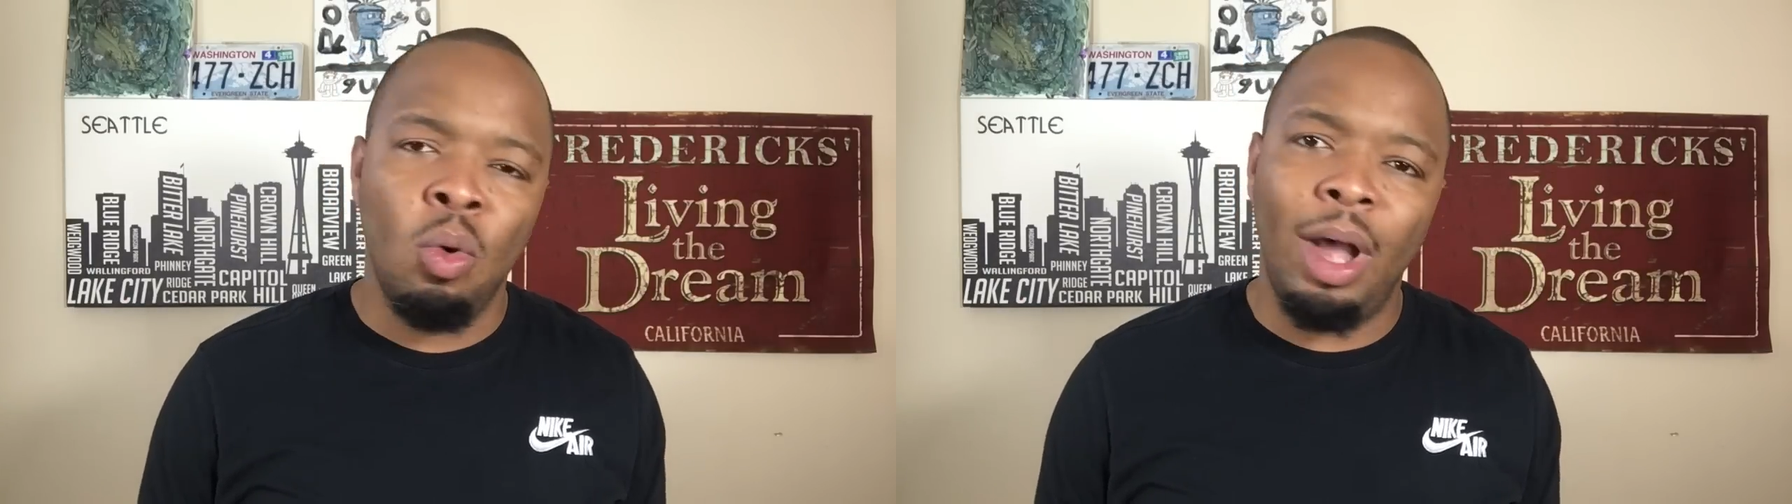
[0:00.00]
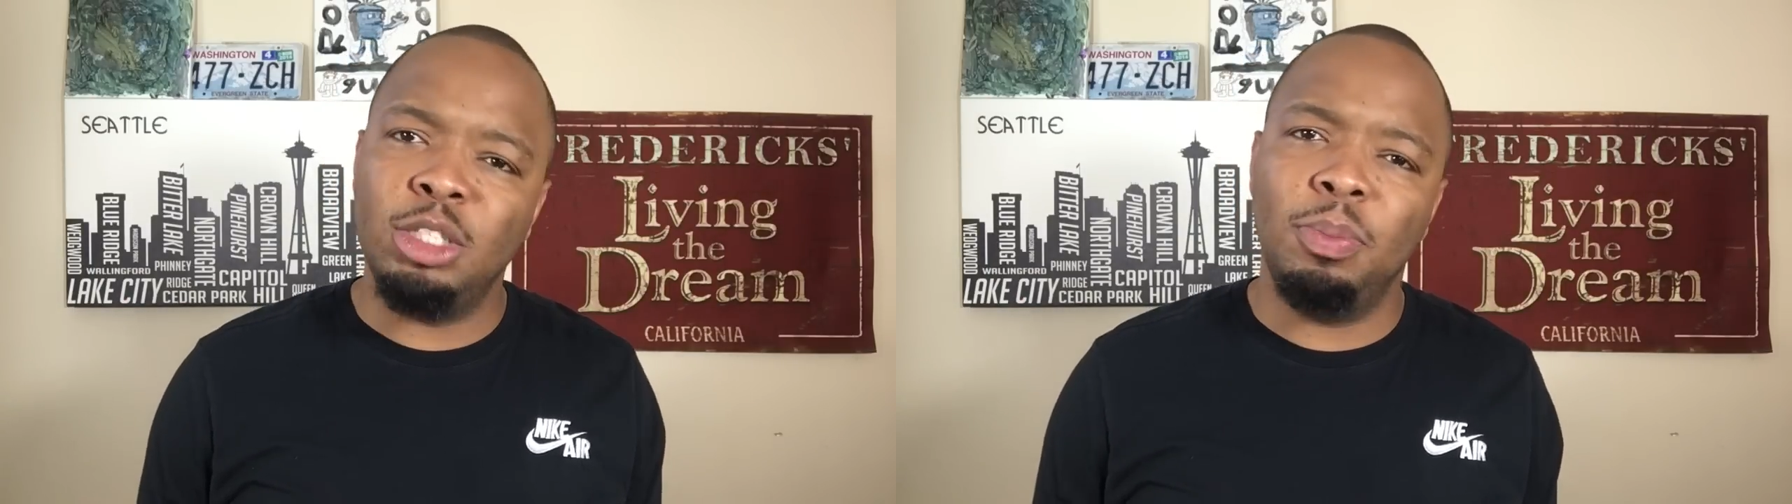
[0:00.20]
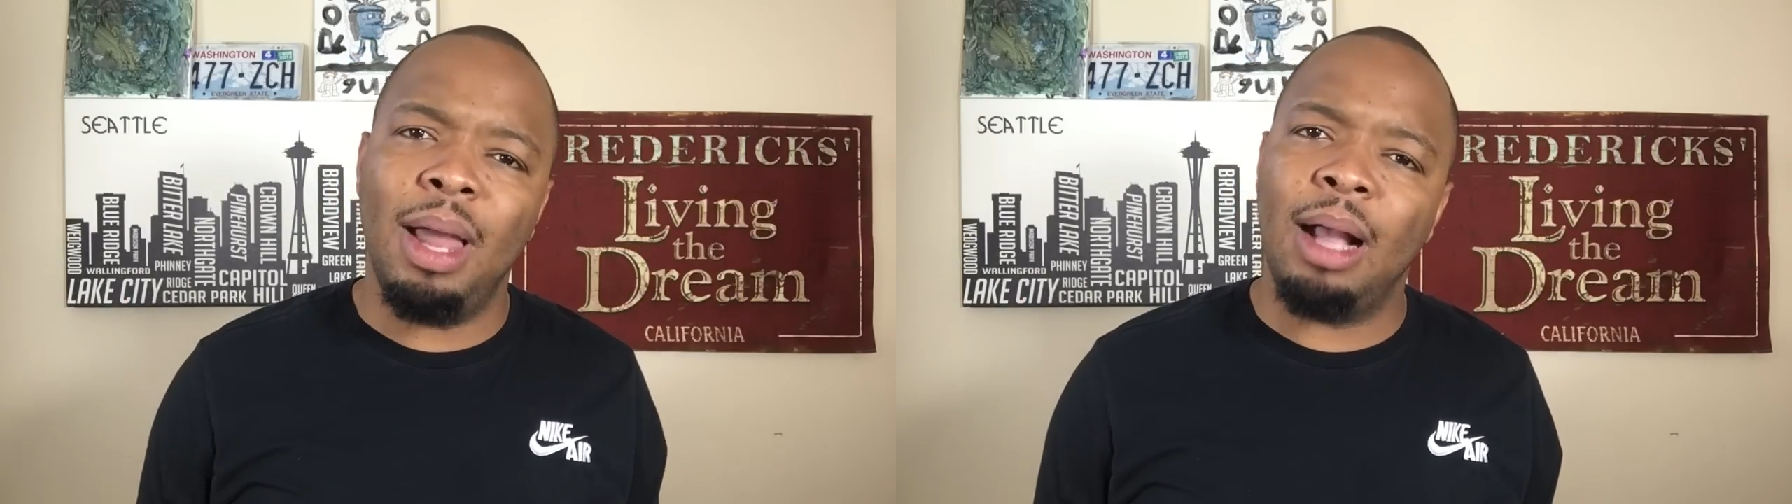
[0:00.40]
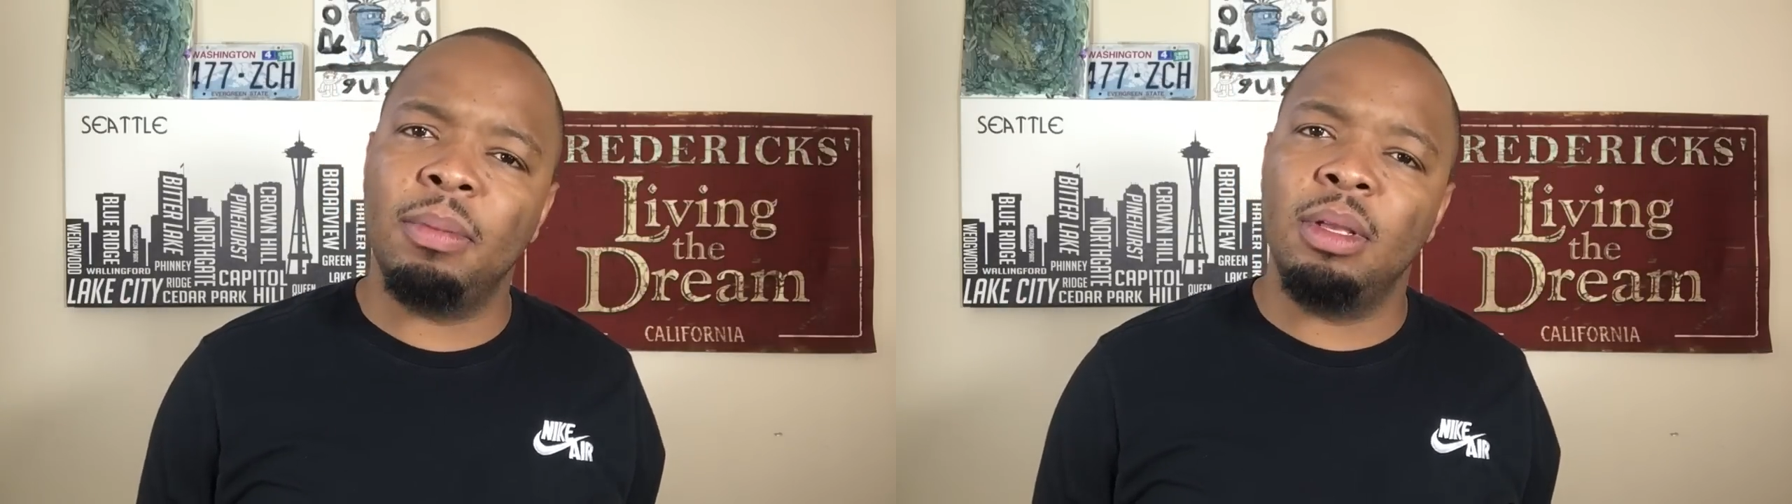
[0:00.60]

Why'd you block